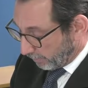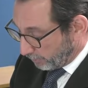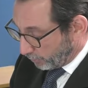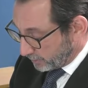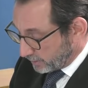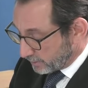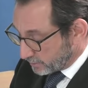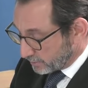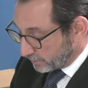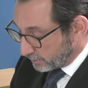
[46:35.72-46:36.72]
point
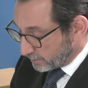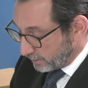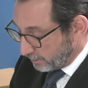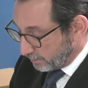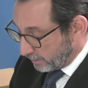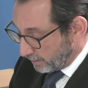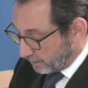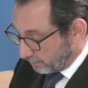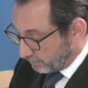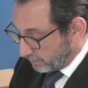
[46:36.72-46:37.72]
is that
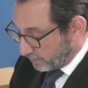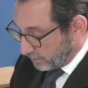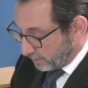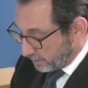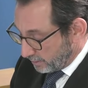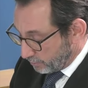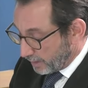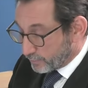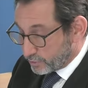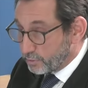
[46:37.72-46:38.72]
you
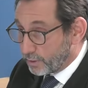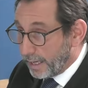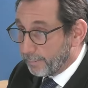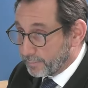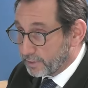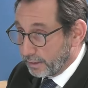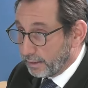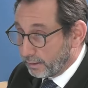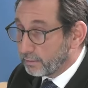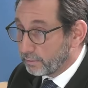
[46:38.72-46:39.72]
gave us 2 camps
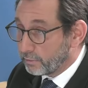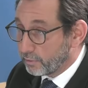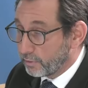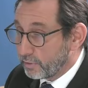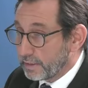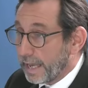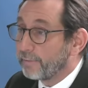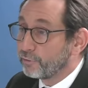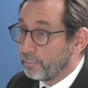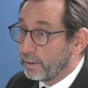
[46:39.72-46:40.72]
earlier. You said you didn't
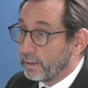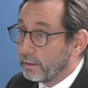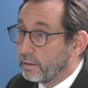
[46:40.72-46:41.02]
have to be